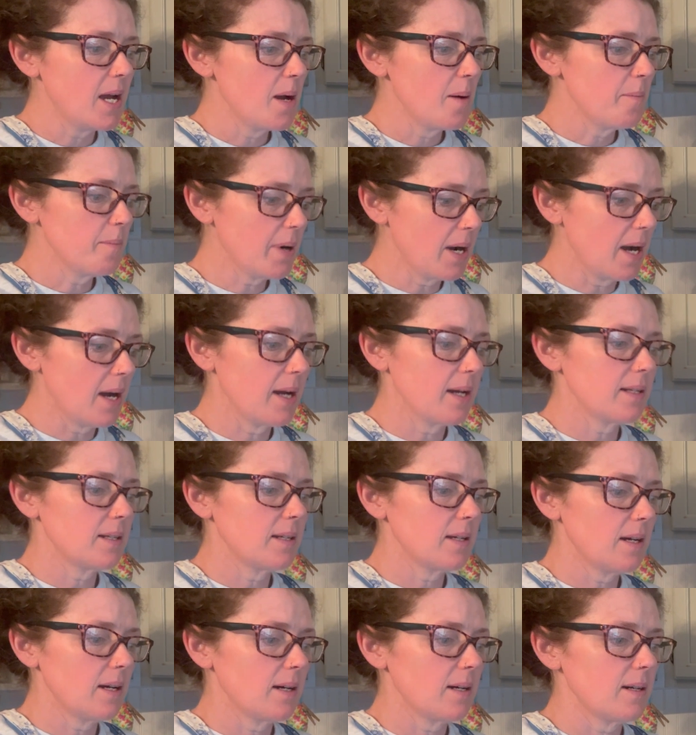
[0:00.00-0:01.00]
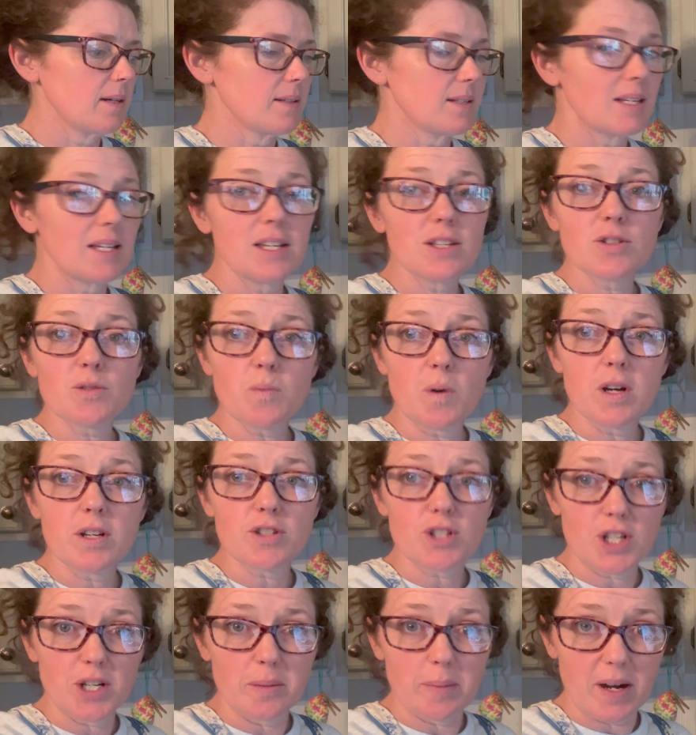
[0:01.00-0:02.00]
But the kids want
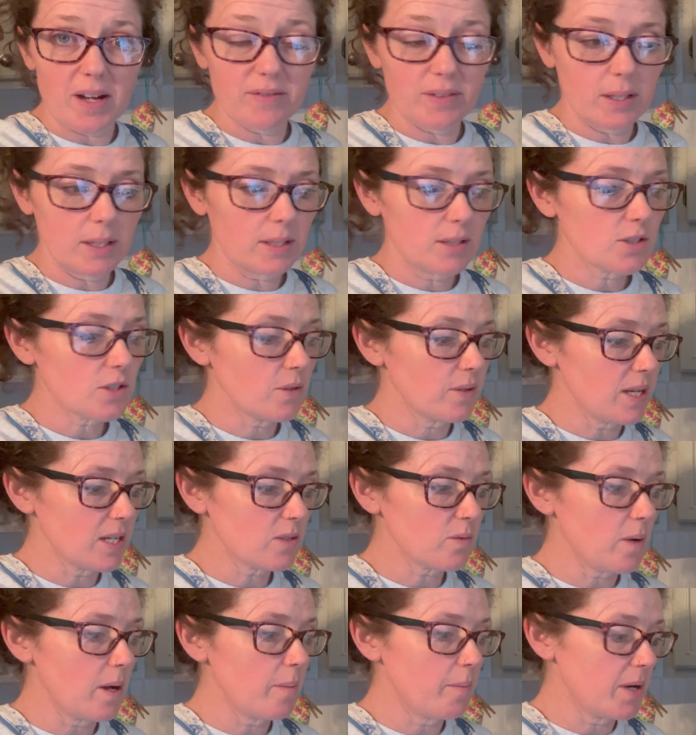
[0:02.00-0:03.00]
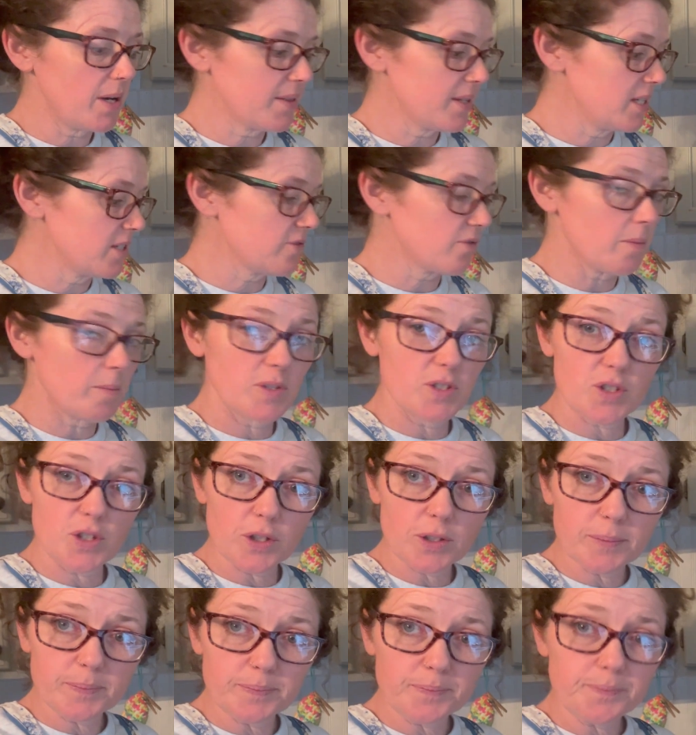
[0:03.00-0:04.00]
cherry pie filling. So that's why I bought these from Missouri.